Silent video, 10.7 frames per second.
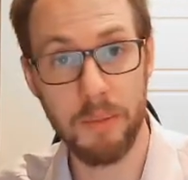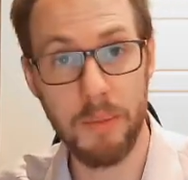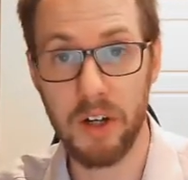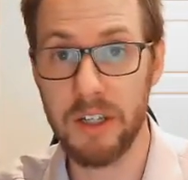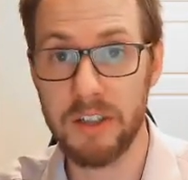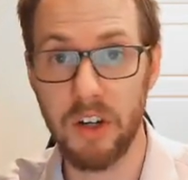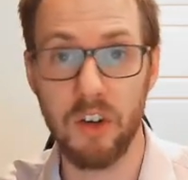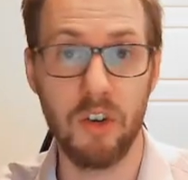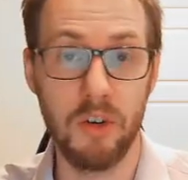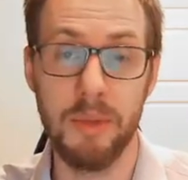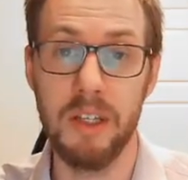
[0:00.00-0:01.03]
markets are going
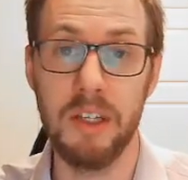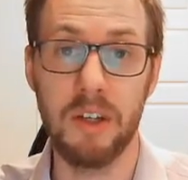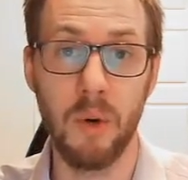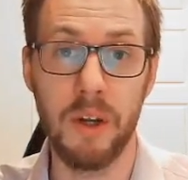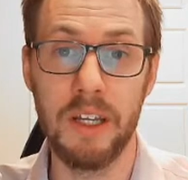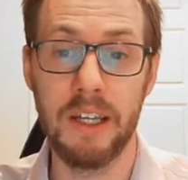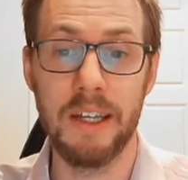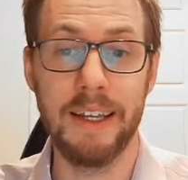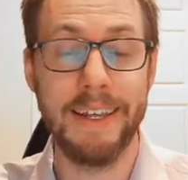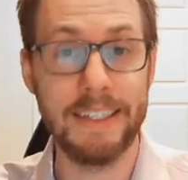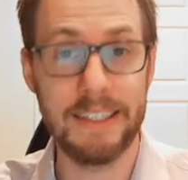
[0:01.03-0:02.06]
to be going
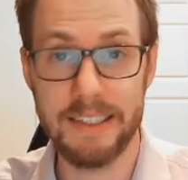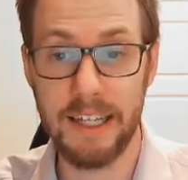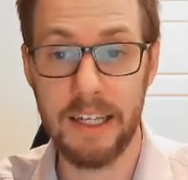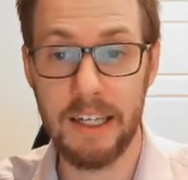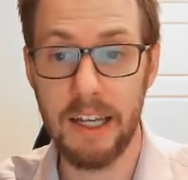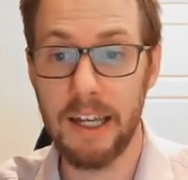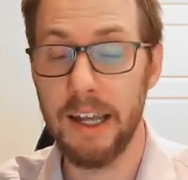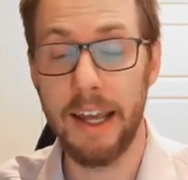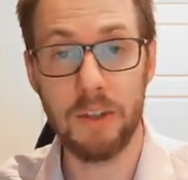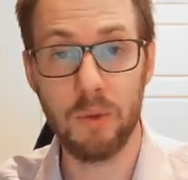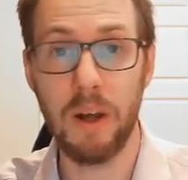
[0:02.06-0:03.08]
insane,
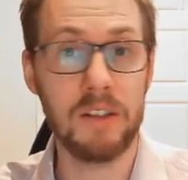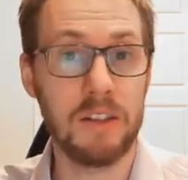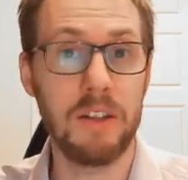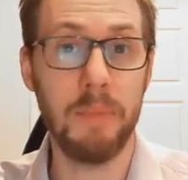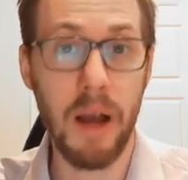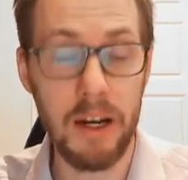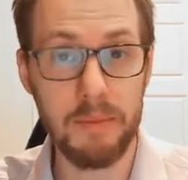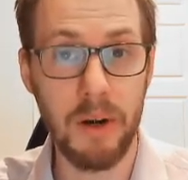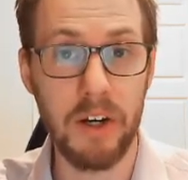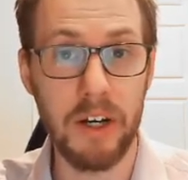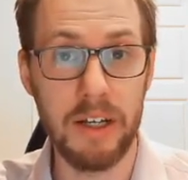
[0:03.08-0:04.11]
as well as the buyer
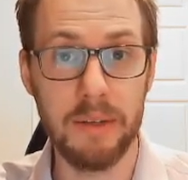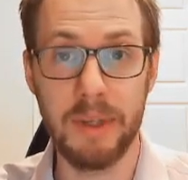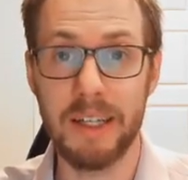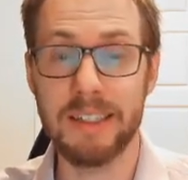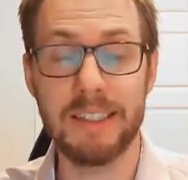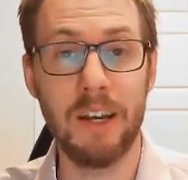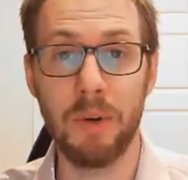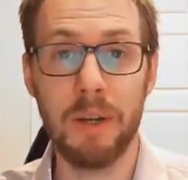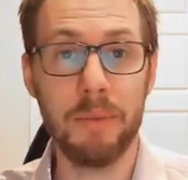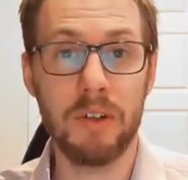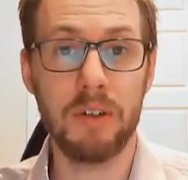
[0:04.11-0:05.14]
market, because
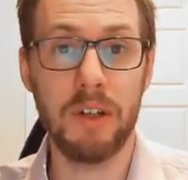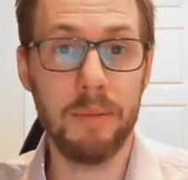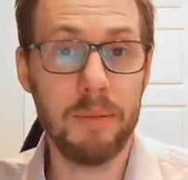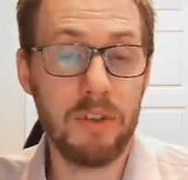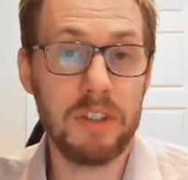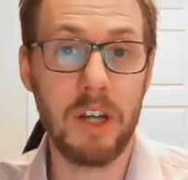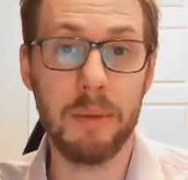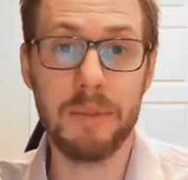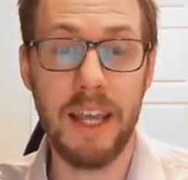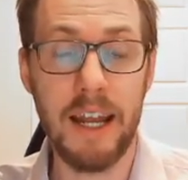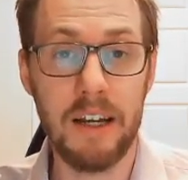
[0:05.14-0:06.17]
when immigrants come to
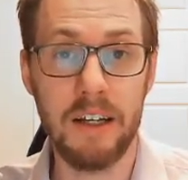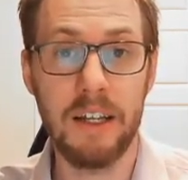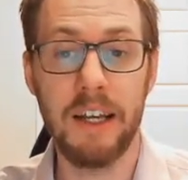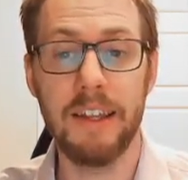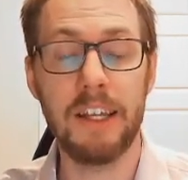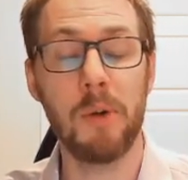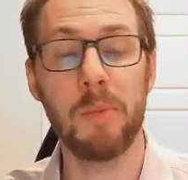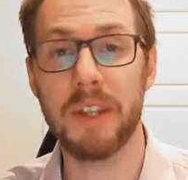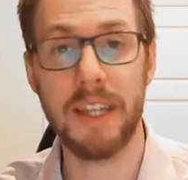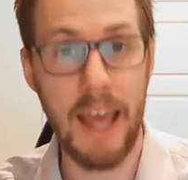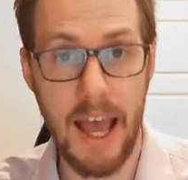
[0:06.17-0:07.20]
Canada, they come
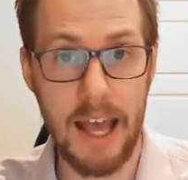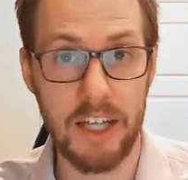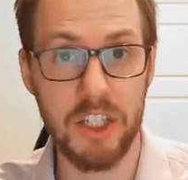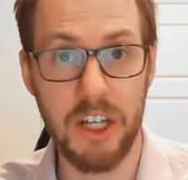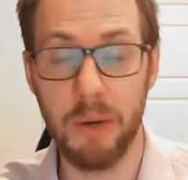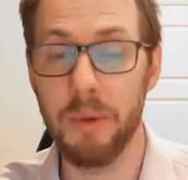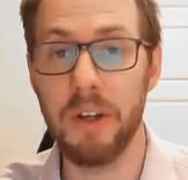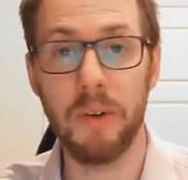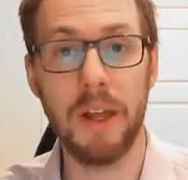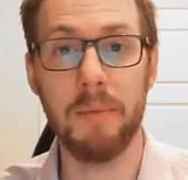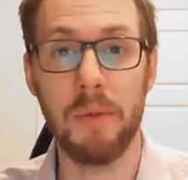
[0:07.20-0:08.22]
with cash, and we know
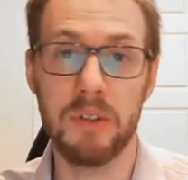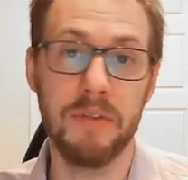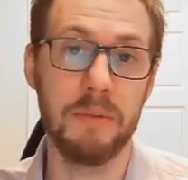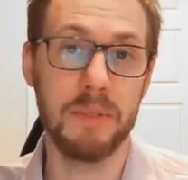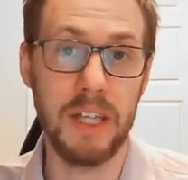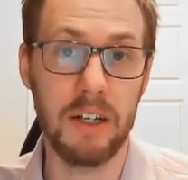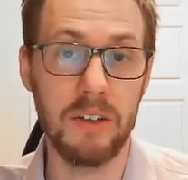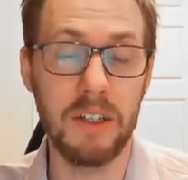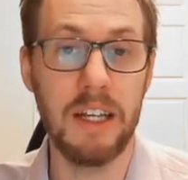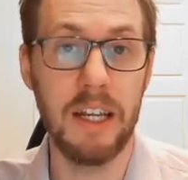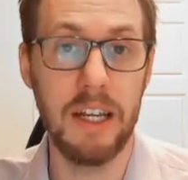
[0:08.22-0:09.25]
that most of them settle
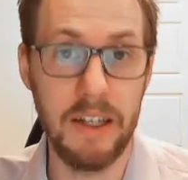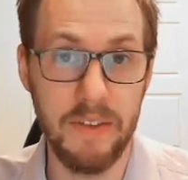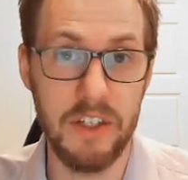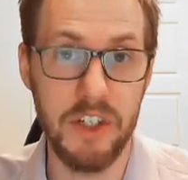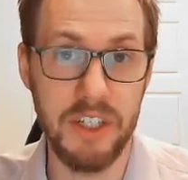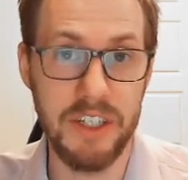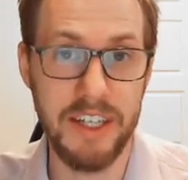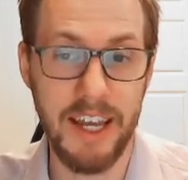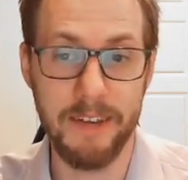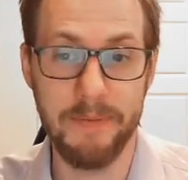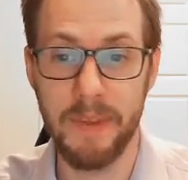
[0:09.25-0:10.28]
in the GTA.